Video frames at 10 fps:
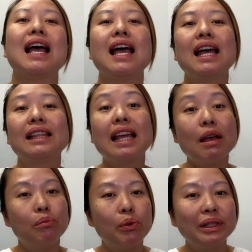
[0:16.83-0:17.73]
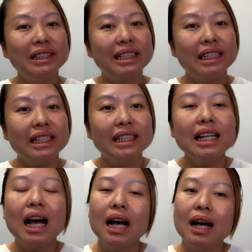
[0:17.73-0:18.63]
The importance
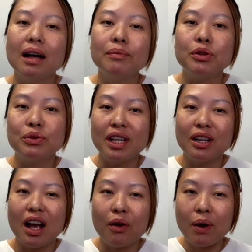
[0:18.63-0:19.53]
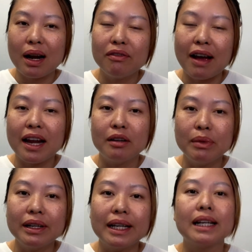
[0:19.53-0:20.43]
of using a qualified
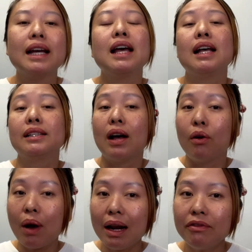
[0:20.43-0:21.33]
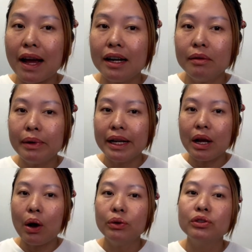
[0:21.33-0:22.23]
intermediary. So a qualified intermediary,
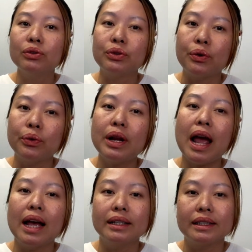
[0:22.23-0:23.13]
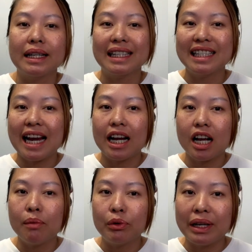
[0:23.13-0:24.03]
also known as an exchange
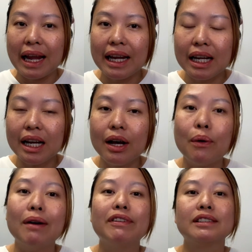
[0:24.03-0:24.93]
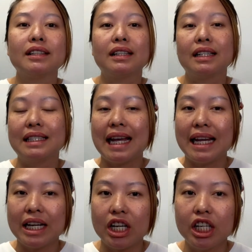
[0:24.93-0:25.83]
accommodator or
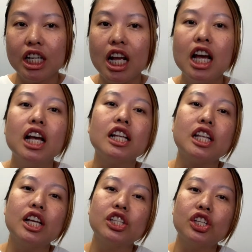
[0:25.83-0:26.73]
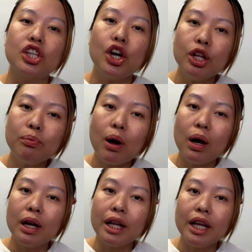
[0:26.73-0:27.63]
facilitator, it is a
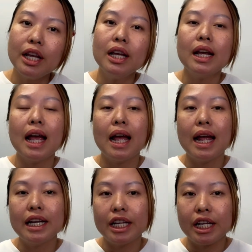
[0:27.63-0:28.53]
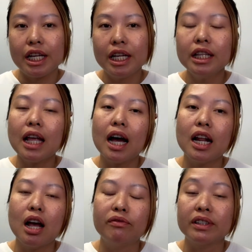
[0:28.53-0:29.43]
third-party entity that
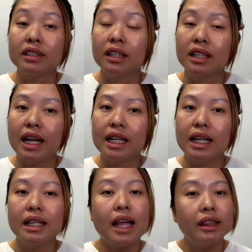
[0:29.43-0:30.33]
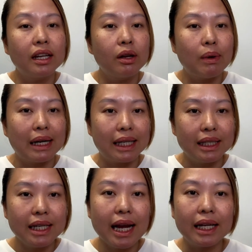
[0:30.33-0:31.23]
help facilitate the 1031
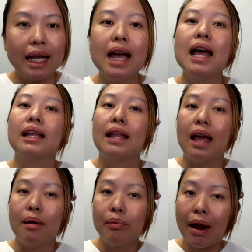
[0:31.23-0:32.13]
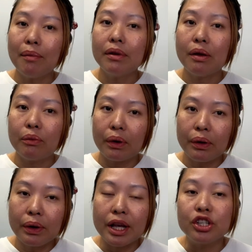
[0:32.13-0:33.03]
exchange. Their primary
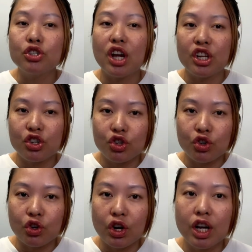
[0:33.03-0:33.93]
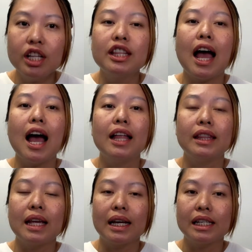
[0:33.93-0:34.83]
role is to ensure that
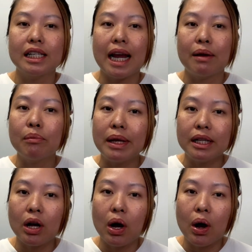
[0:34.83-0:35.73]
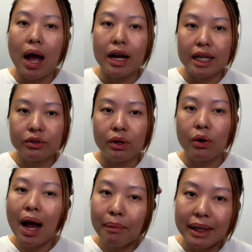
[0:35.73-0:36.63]
the exchange meets all IRS
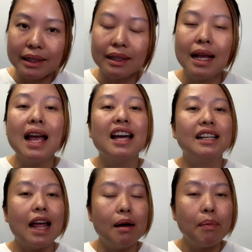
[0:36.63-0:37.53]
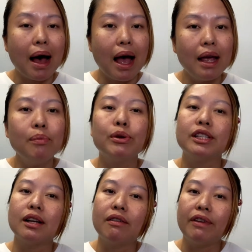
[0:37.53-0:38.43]
requirements, thereby
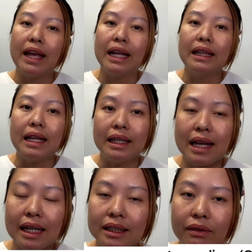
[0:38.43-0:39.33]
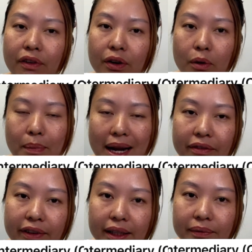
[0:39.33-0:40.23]
preserving the tax deferral benefit.